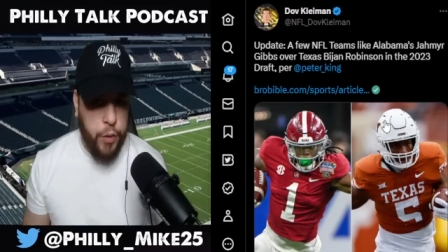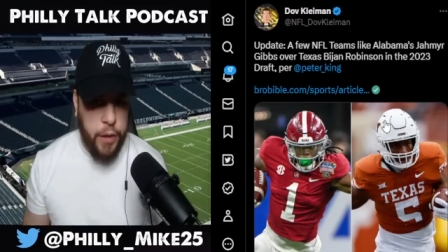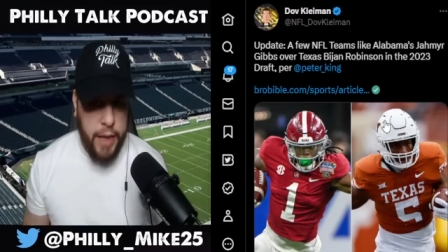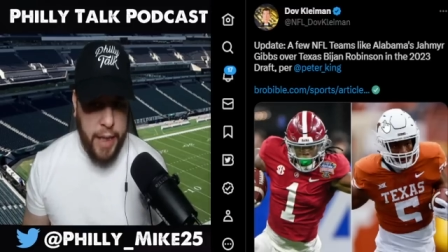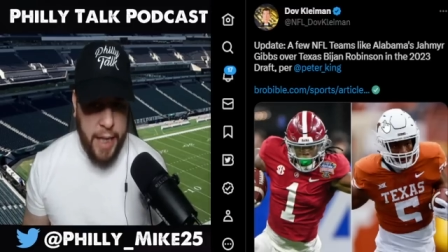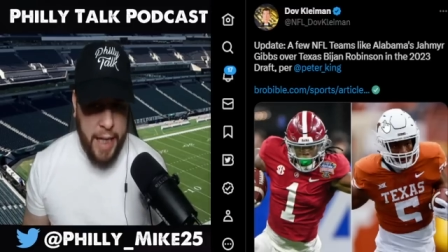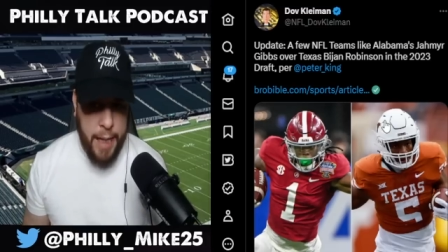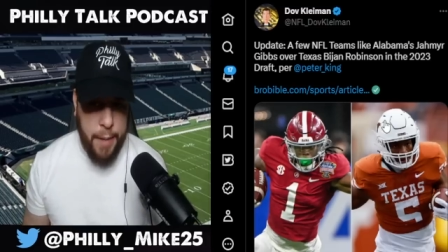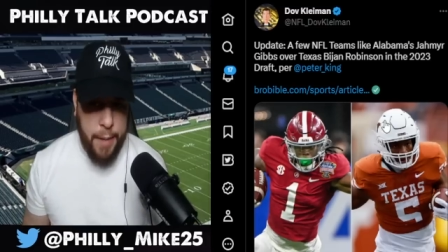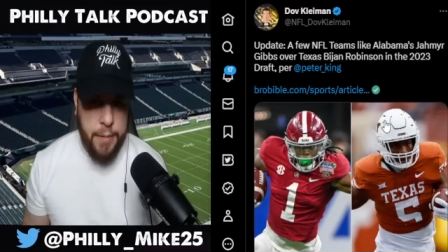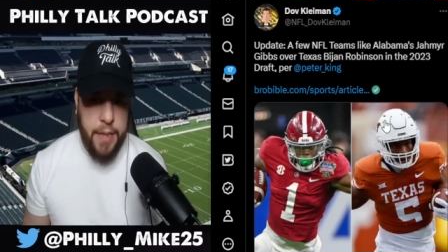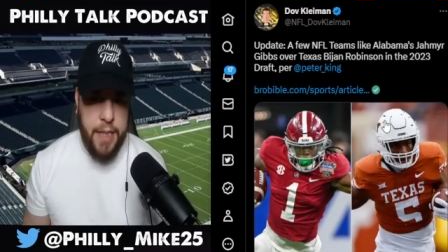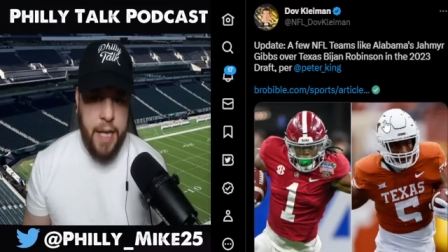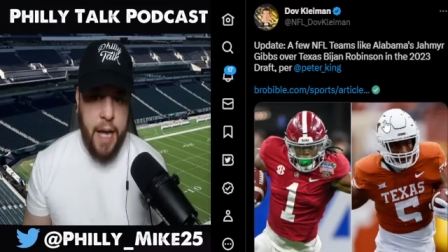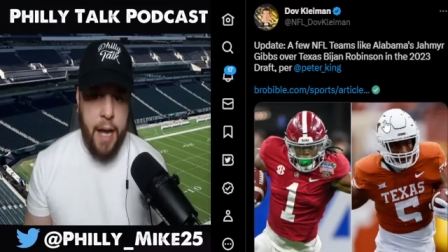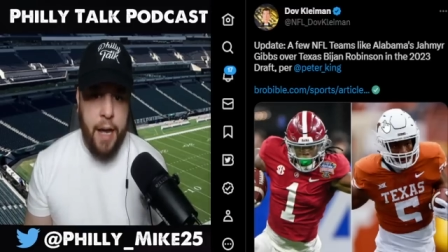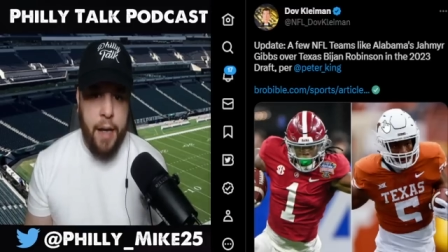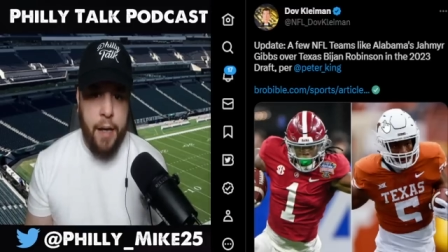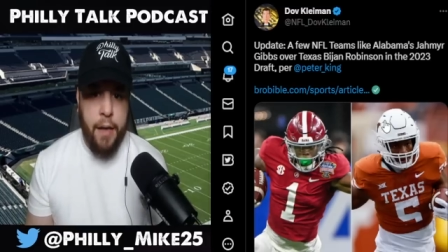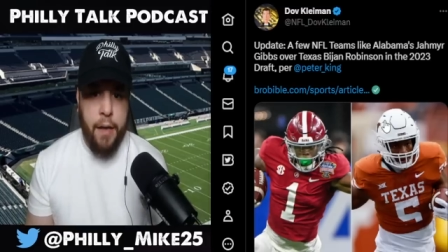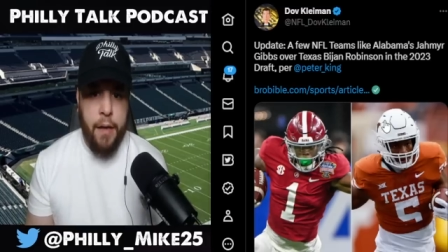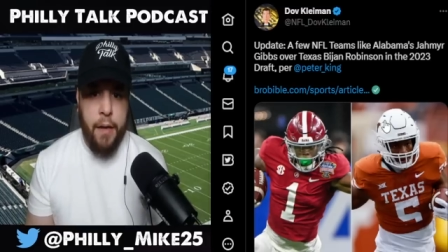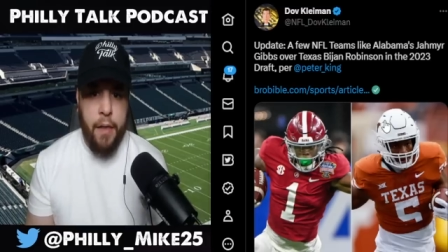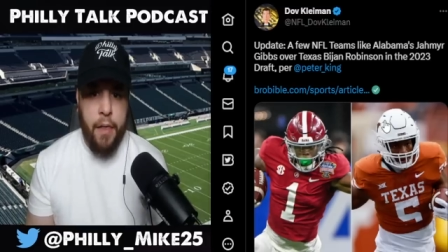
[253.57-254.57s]
teams
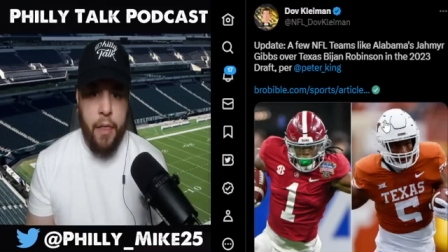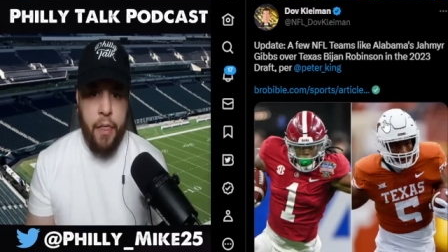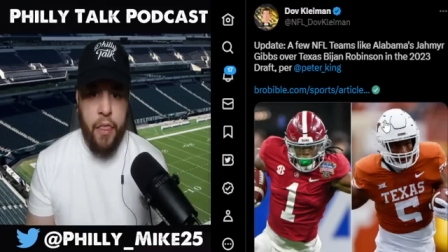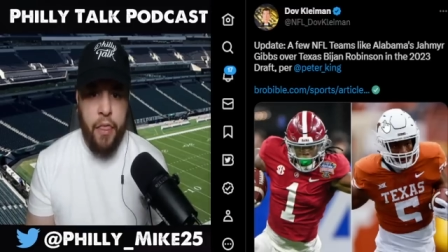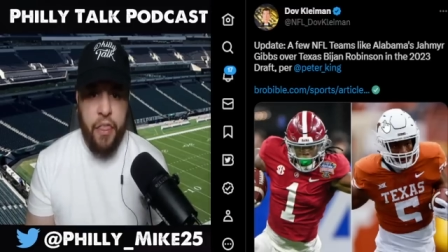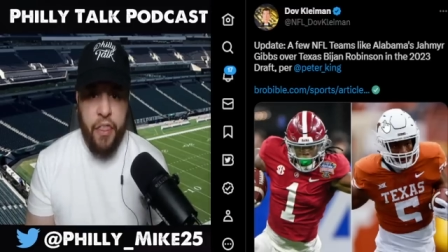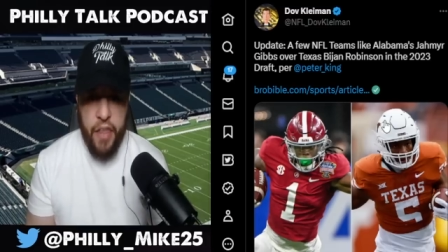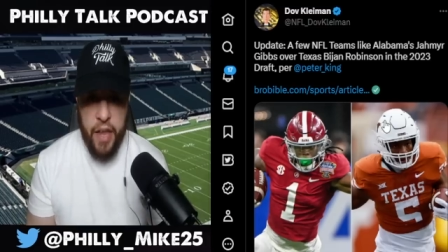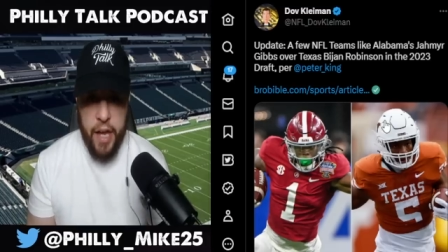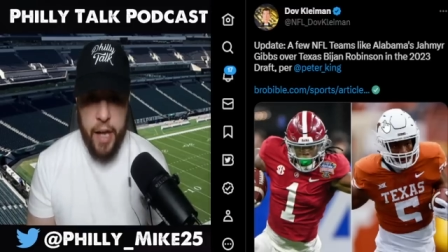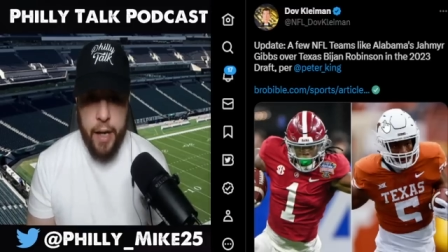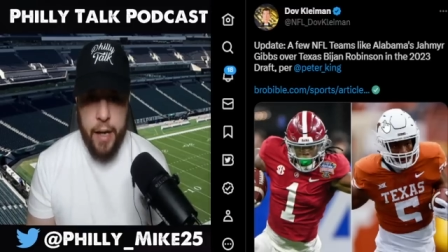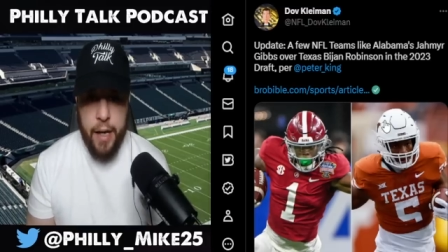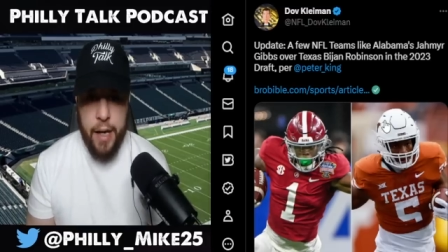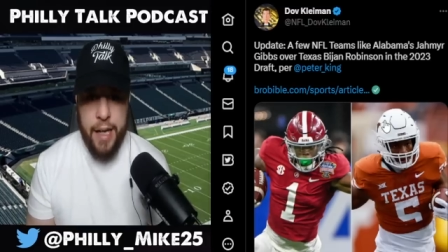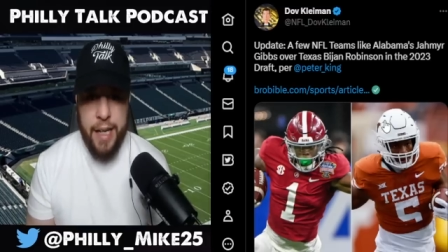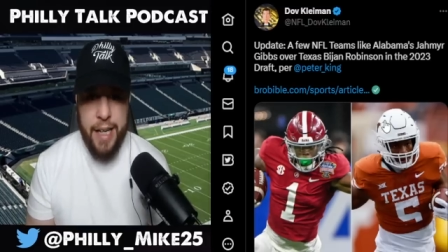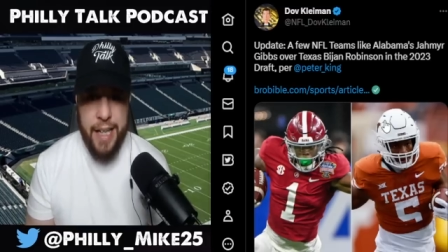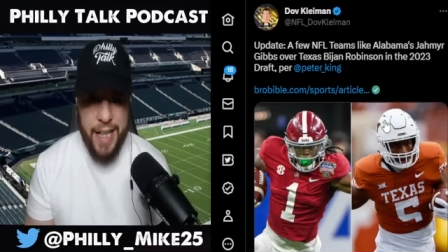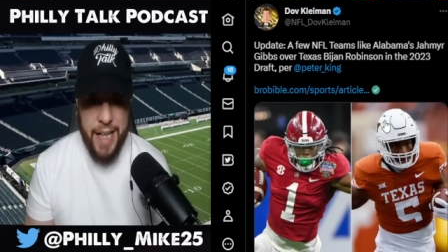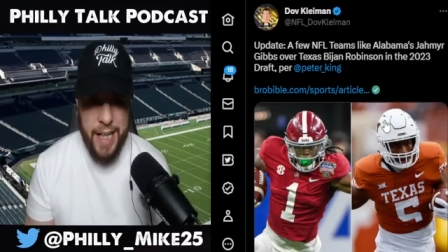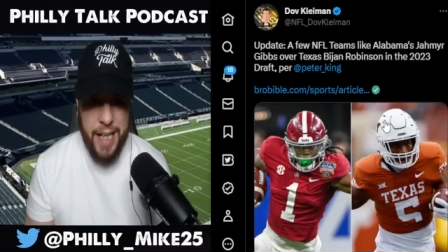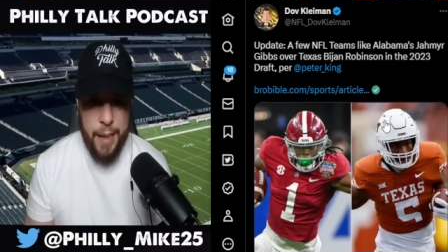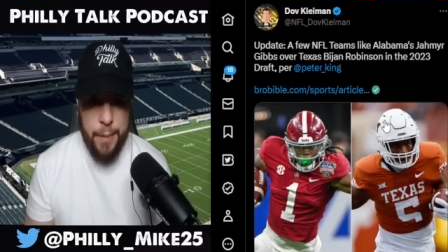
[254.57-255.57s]
that think
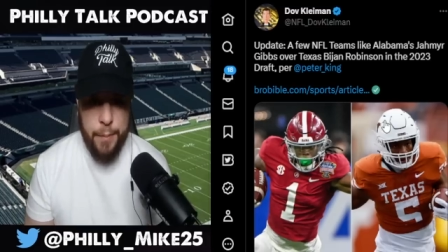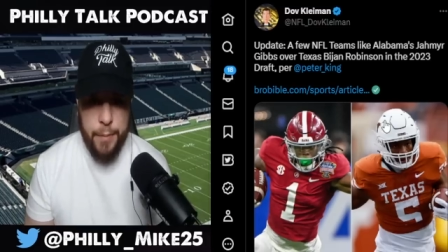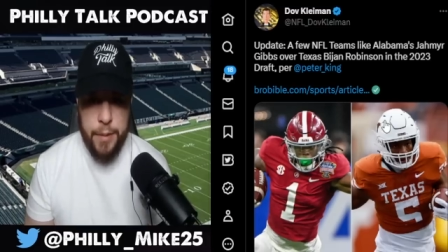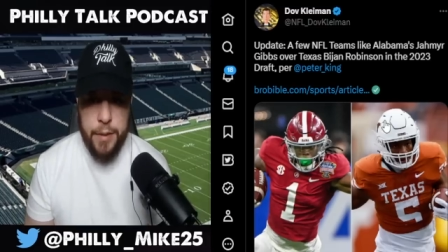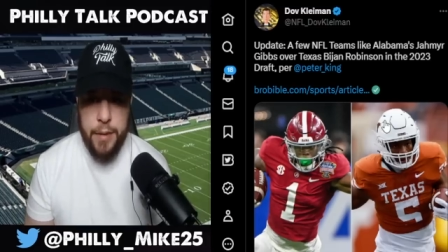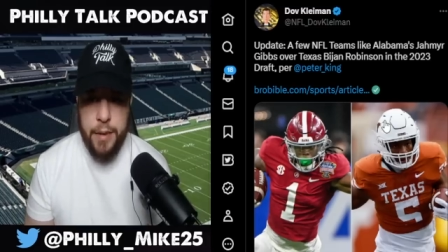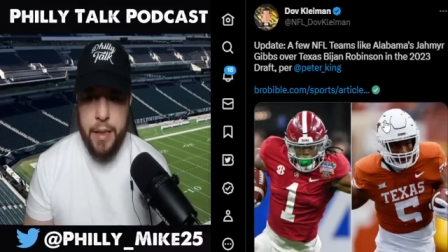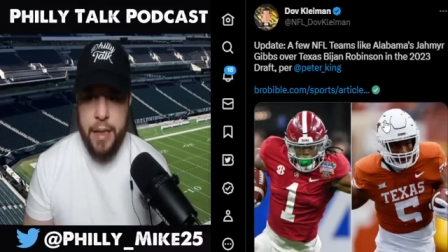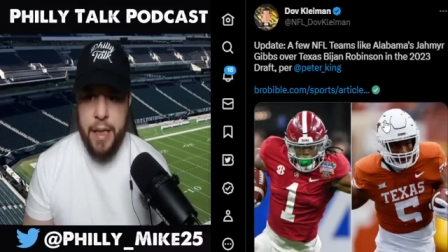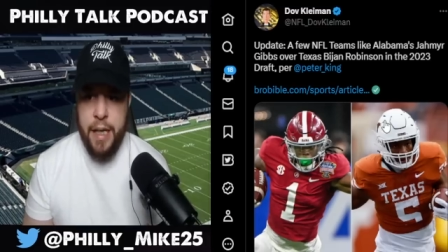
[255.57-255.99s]
Gibbs